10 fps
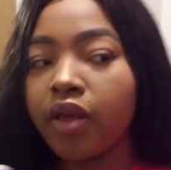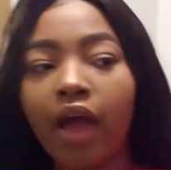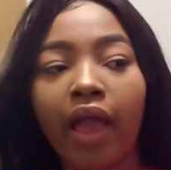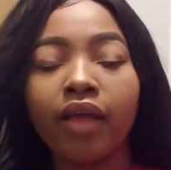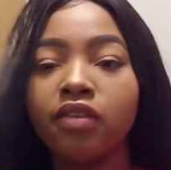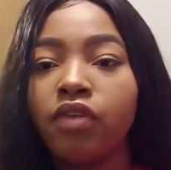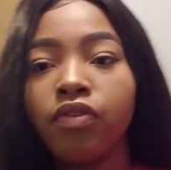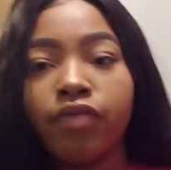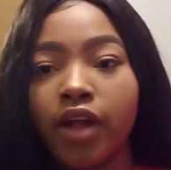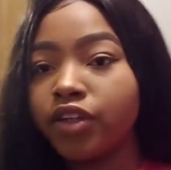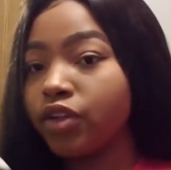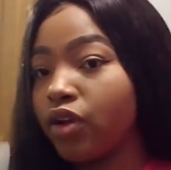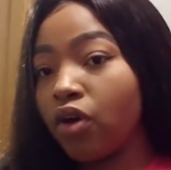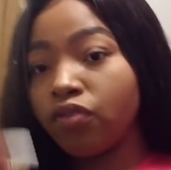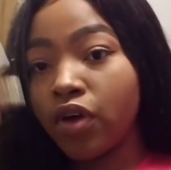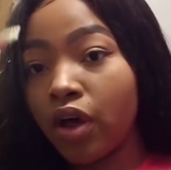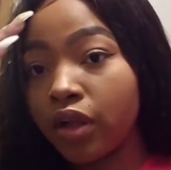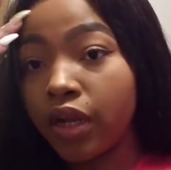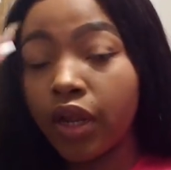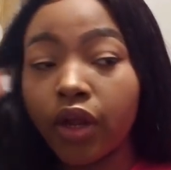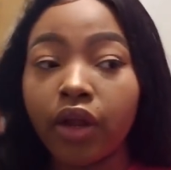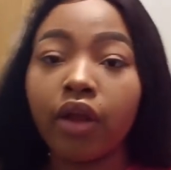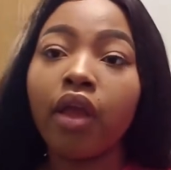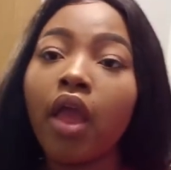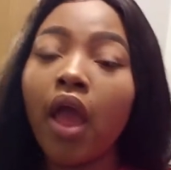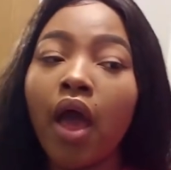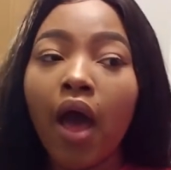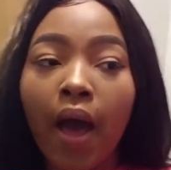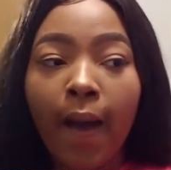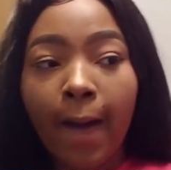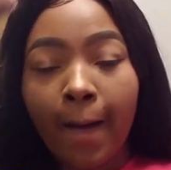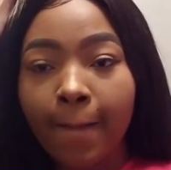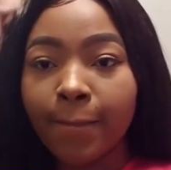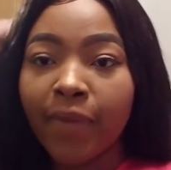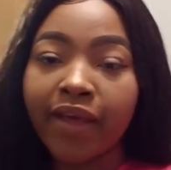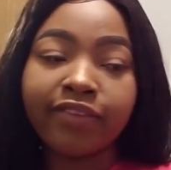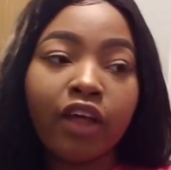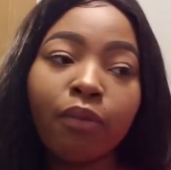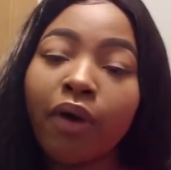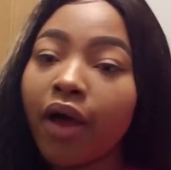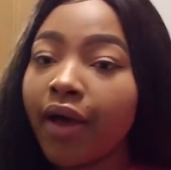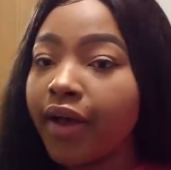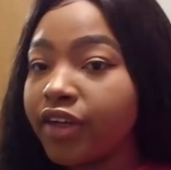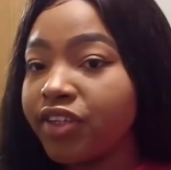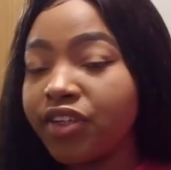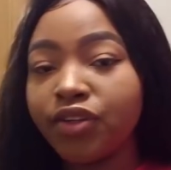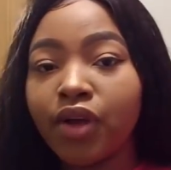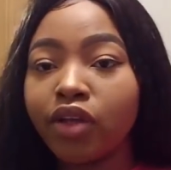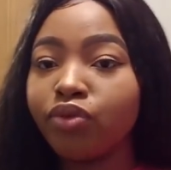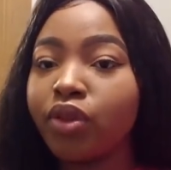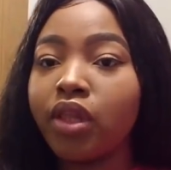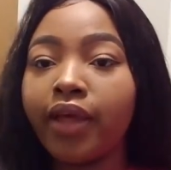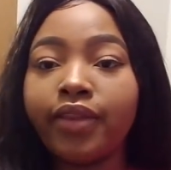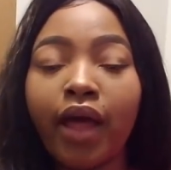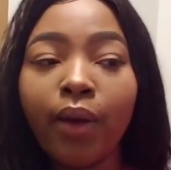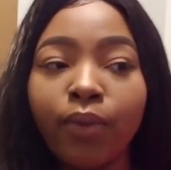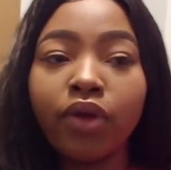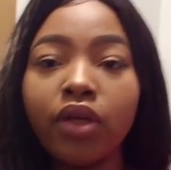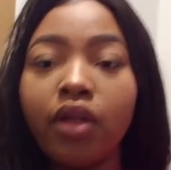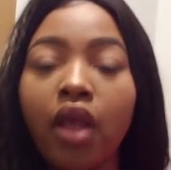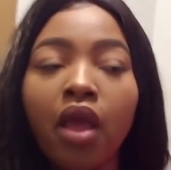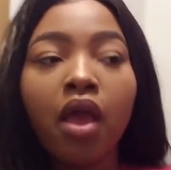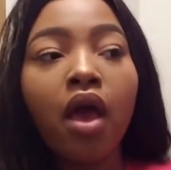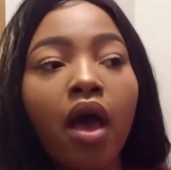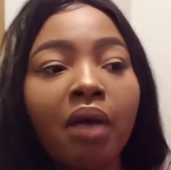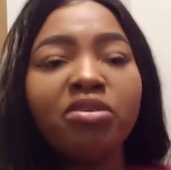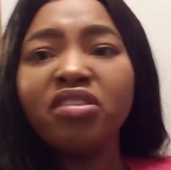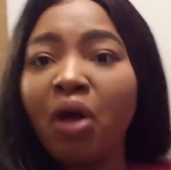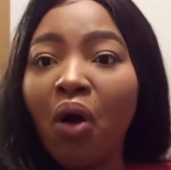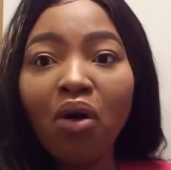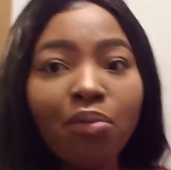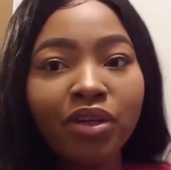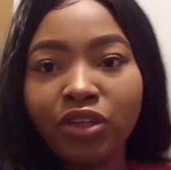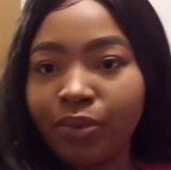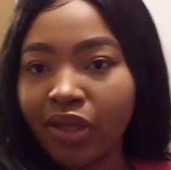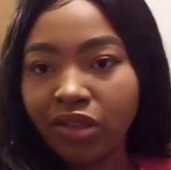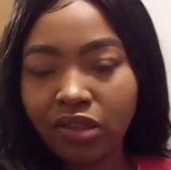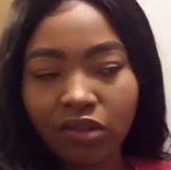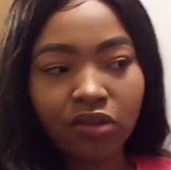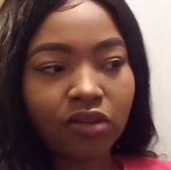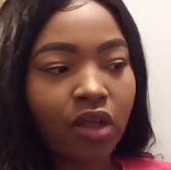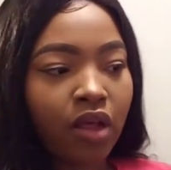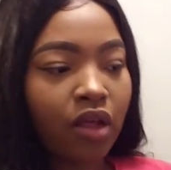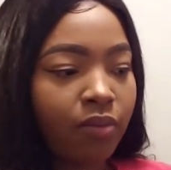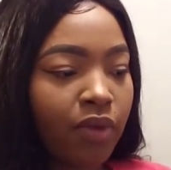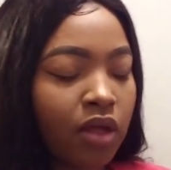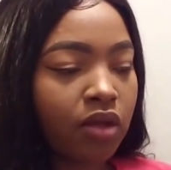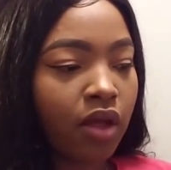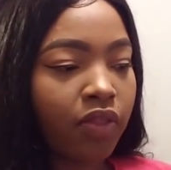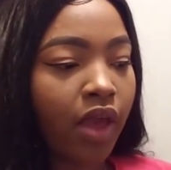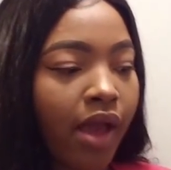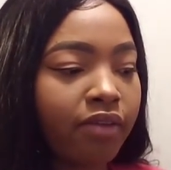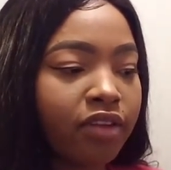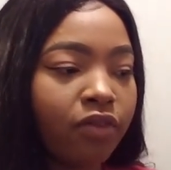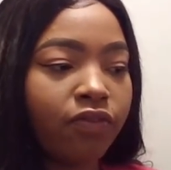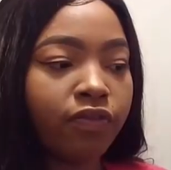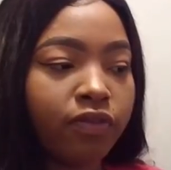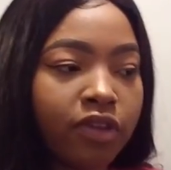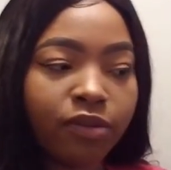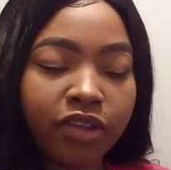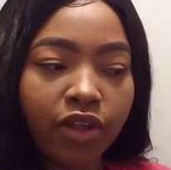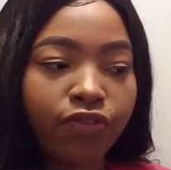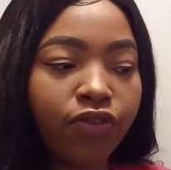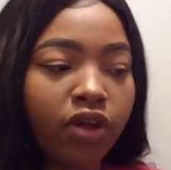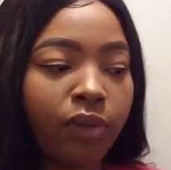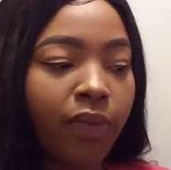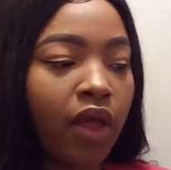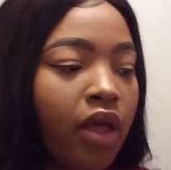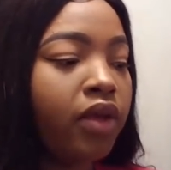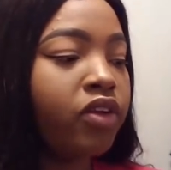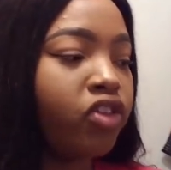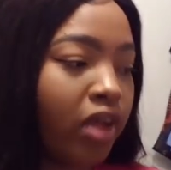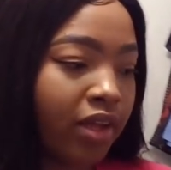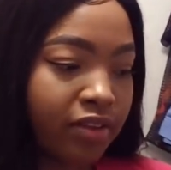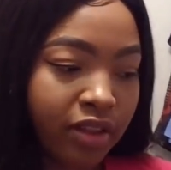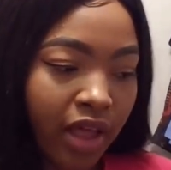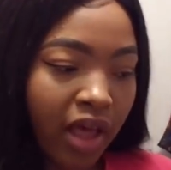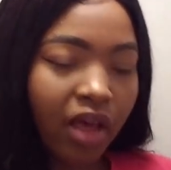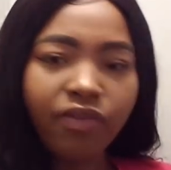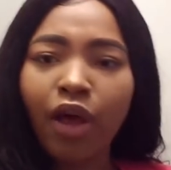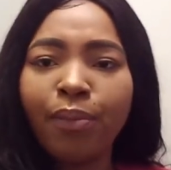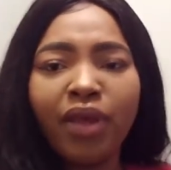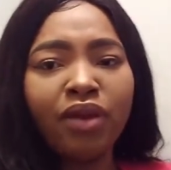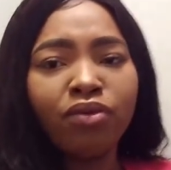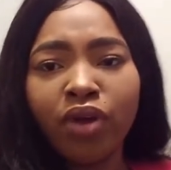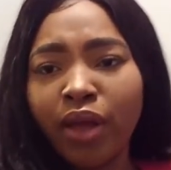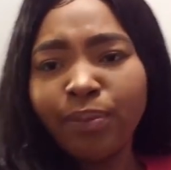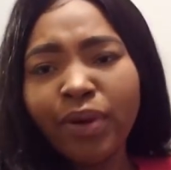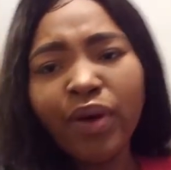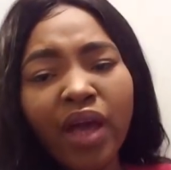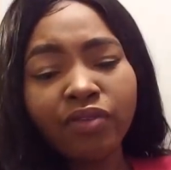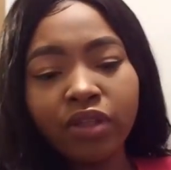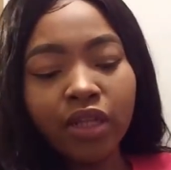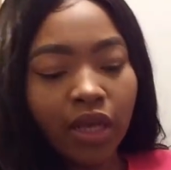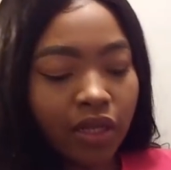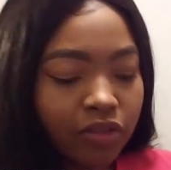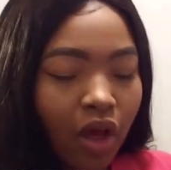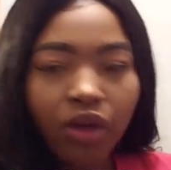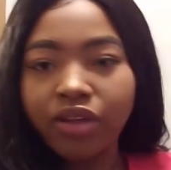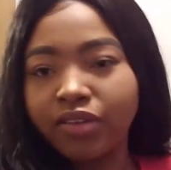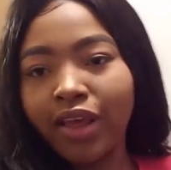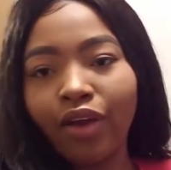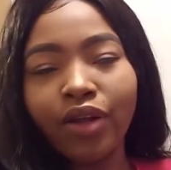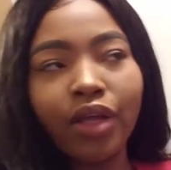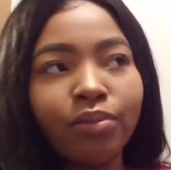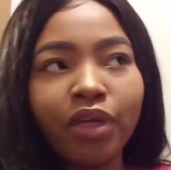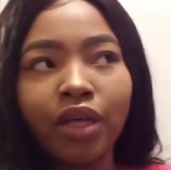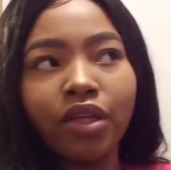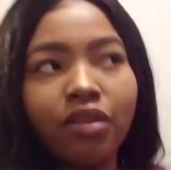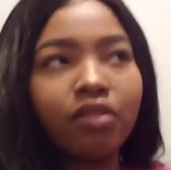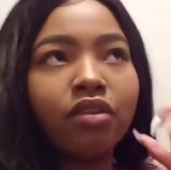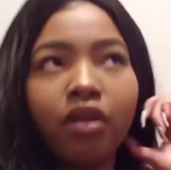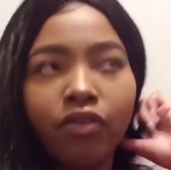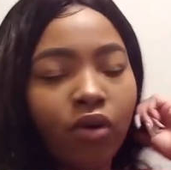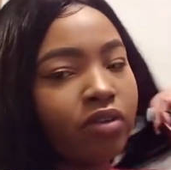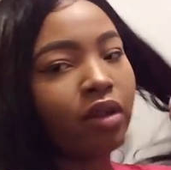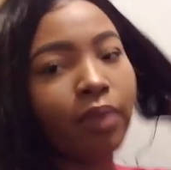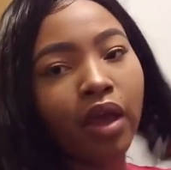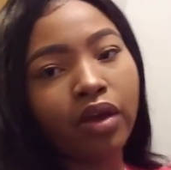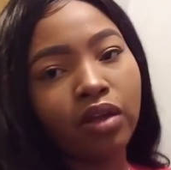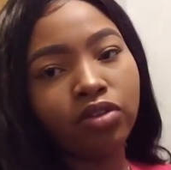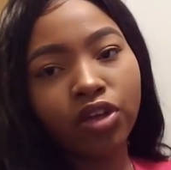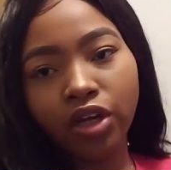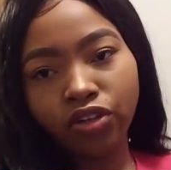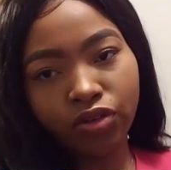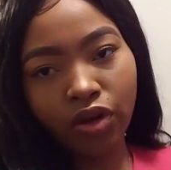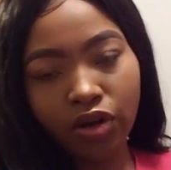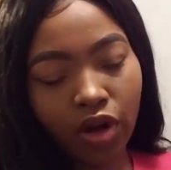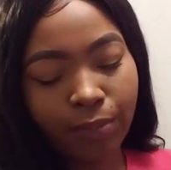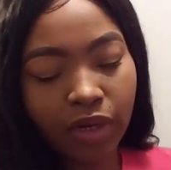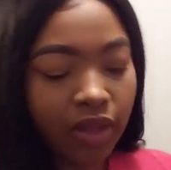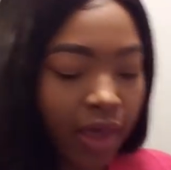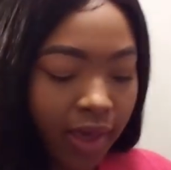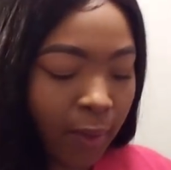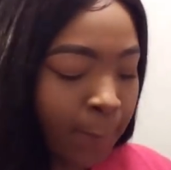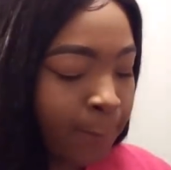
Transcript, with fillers: I got stuff from Fashion Nova on there. SL Posh. You guys really like that one. Just a whole bunch of places. I think I have some stuff from GS Love, I mean Rainbow, everything, and it's all discounted because of course I'm not gonna charge you an arm and a leg.